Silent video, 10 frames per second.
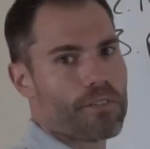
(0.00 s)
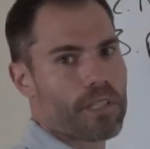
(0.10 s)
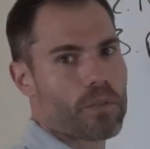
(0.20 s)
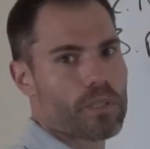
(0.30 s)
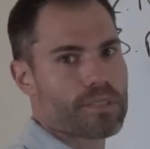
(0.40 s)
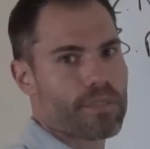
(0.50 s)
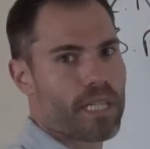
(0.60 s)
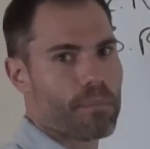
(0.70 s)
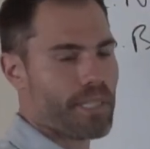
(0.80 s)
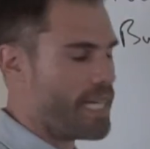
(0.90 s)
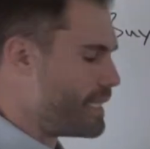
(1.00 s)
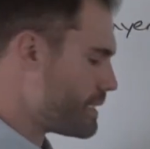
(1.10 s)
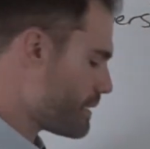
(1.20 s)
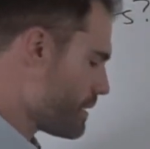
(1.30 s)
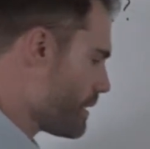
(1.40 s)
in the course of a couple
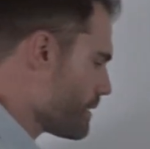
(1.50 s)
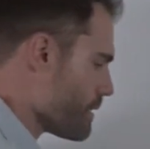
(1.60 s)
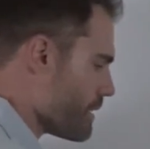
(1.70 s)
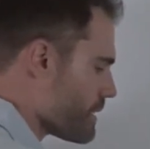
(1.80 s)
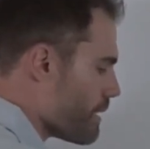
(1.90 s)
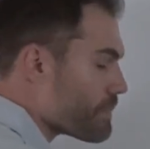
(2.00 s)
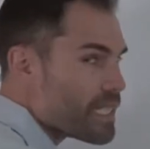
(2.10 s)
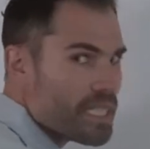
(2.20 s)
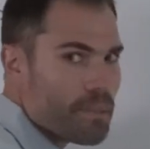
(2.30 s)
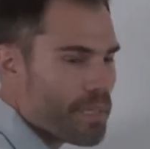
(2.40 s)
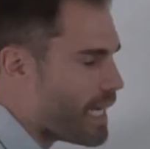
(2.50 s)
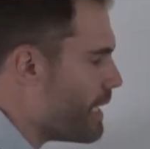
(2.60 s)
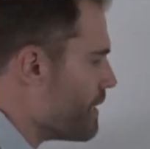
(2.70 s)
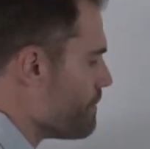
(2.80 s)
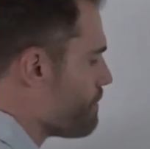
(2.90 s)
days. So that's something to keep an eye on.